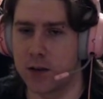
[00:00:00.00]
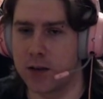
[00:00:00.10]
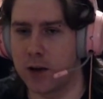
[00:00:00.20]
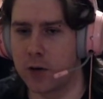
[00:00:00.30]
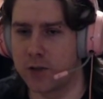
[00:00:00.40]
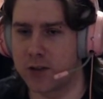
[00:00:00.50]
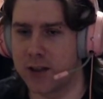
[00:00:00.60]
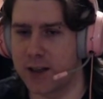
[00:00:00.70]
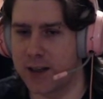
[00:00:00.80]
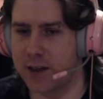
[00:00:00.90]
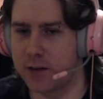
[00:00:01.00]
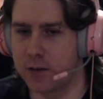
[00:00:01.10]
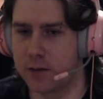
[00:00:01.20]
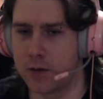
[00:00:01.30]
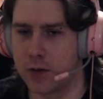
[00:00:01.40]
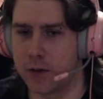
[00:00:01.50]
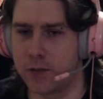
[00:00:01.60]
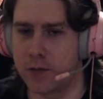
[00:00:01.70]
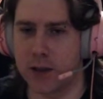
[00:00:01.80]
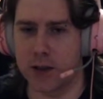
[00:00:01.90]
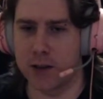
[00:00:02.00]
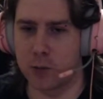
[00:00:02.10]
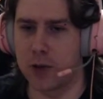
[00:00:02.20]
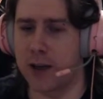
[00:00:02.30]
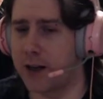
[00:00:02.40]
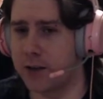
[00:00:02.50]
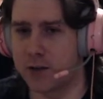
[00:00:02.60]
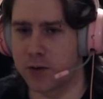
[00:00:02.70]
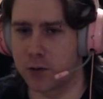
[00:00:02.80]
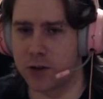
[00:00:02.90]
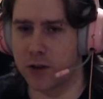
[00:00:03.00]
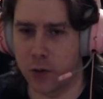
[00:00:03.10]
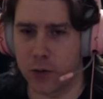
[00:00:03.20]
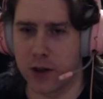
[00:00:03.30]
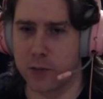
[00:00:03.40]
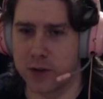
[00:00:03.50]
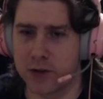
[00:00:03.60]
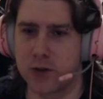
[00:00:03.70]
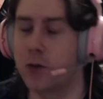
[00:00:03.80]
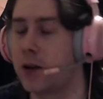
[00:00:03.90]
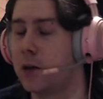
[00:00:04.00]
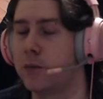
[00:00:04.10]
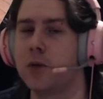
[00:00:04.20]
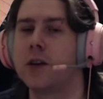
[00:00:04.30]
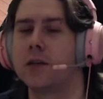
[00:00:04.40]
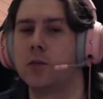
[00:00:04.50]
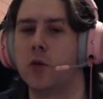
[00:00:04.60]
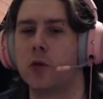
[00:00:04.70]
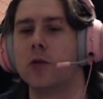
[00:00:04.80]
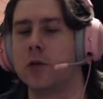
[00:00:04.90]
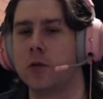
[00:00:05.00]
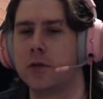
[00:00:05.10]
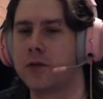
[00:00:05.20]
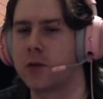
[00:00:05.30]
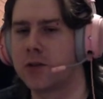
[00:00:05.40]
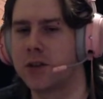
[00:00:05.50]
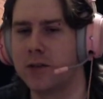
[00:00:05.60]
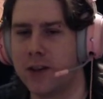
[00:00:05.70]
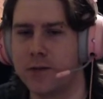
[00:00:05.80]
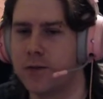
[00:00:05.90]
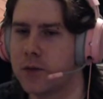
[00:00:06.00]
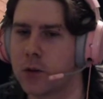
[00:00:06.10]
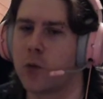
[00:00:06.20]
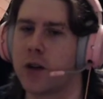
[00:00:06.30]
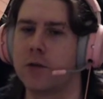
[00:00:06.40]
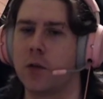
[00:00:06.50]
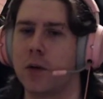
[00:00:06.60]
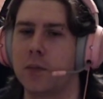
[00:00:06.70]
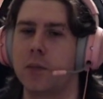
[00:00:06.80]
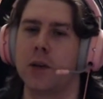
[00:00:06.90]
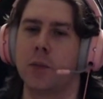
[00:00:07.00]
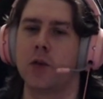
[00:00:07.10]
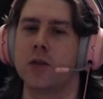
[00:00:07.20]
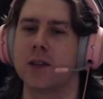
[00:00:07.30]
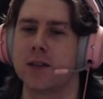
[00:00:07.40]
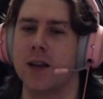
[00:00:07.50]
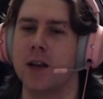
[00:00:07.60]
Now obviously again, they will add certain other elements to help you get more, or if there's an event or whatever, but the point is,